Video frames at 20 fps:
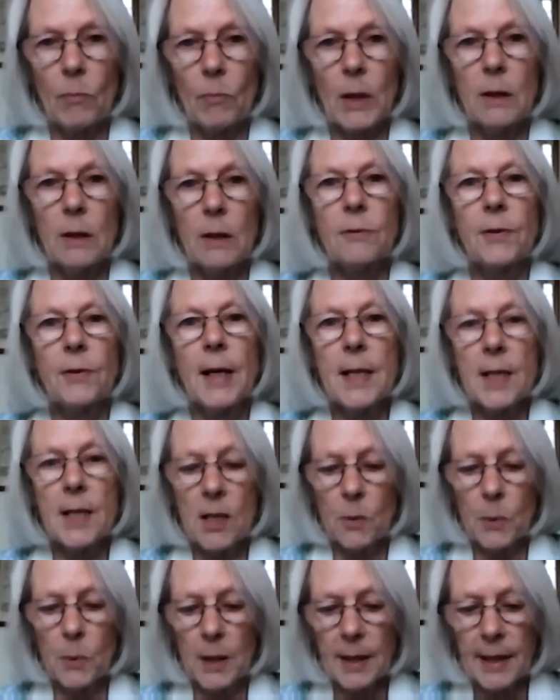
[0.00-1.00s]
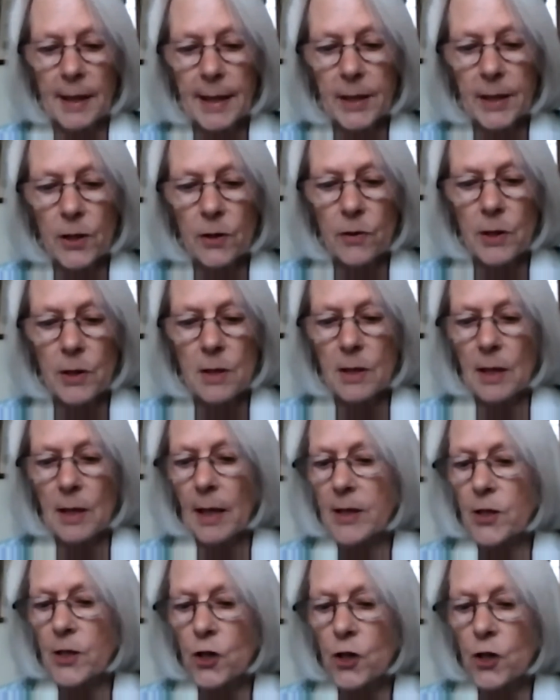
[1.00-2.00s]
Faced with ignorance, I
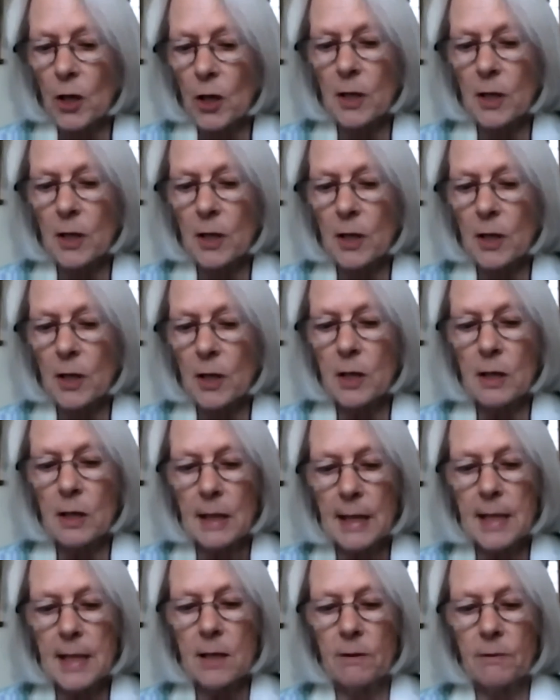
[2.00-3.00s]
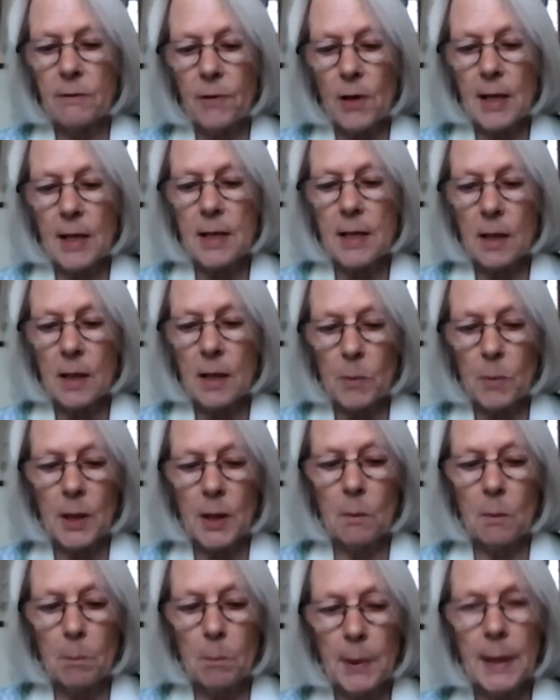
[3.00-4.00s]
just need to find
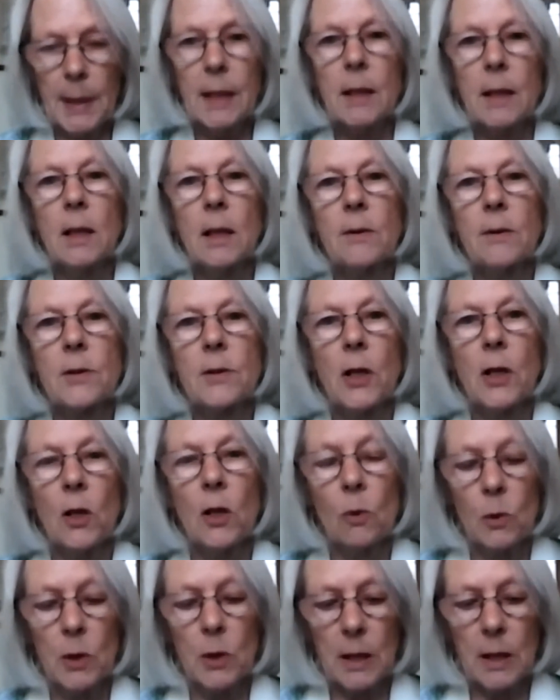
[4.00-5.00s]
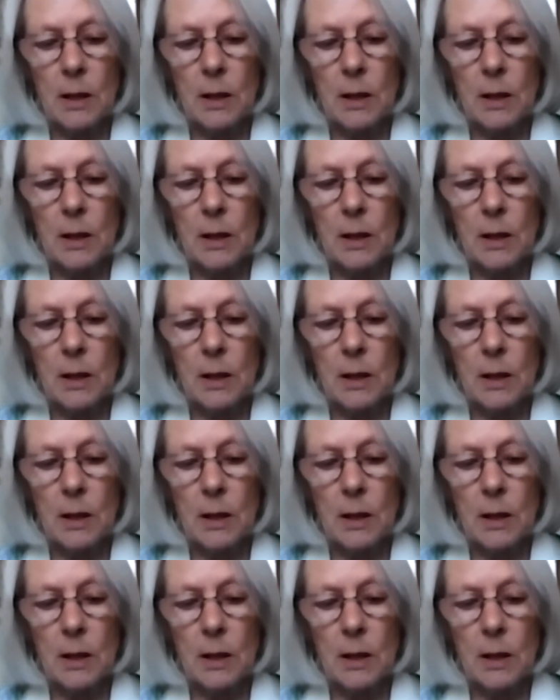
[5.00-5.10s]
something big enough to hold it.